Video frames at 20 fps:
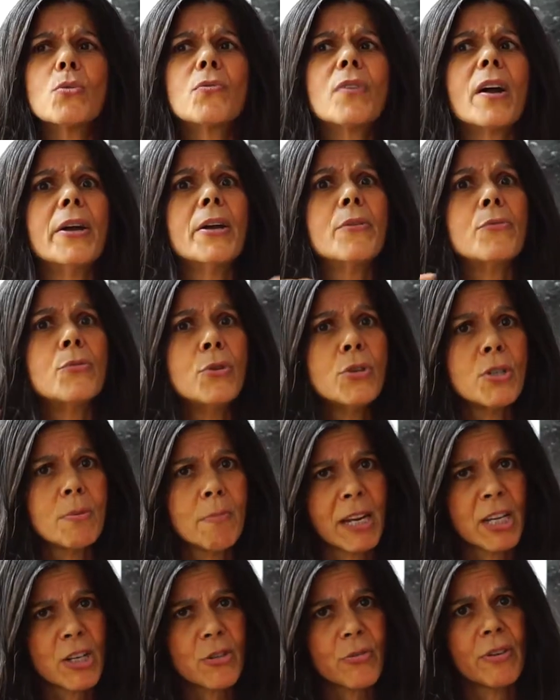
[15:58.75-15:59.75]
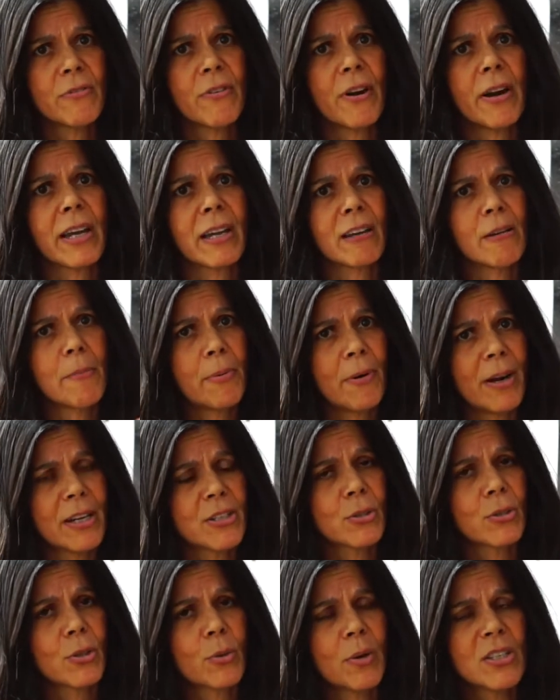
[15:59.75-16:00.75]
it was all very rudimentary, very kind of
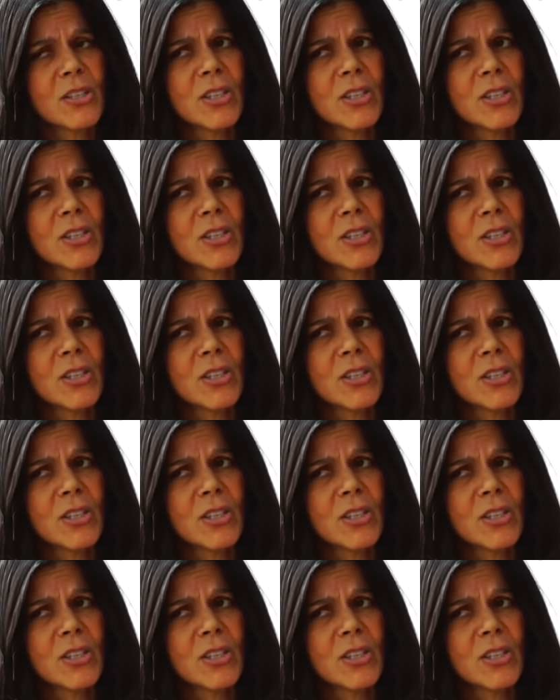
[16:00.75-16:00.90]
practical